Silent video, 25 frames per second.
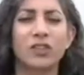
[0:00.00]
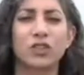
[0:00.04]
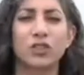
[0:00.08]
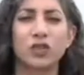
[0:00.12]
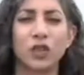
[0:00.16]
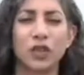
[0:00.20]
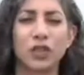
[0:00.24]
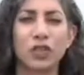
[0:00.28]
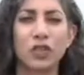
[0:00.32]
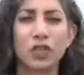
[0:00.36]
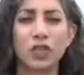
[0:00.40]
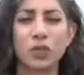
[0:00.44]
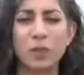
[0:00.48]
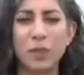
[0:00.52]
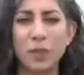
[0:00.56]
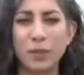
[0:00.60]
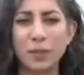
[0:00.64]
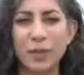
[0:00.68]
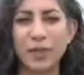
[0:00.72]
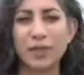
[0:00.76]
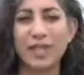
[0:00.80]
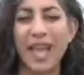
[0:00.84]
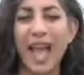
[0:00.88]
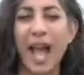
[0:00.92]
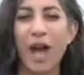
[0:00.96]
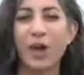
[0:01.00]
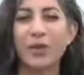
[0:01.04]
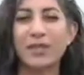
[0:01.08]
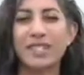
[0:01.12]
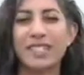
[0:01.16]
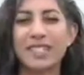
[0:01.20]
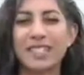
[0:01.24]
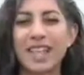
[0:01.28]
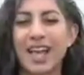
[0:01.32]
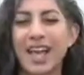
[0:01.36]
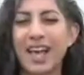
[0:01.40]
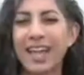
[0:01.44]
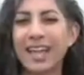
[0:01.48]
structures being built
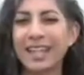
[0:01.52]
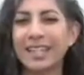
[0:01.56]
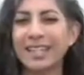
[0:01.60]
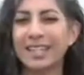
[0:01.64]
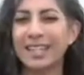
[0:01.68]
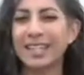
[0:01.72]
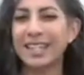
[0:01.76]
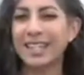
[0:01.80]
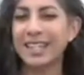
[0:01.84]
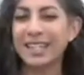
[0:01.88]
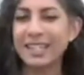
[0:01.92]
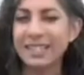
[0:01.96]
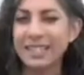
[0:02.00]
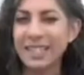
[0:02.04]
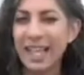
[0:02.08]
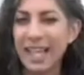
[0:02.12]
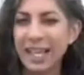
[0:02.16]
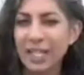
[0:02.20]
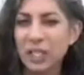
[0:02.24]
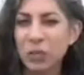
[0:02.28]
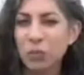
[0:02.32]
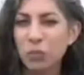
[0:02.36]
outside the exact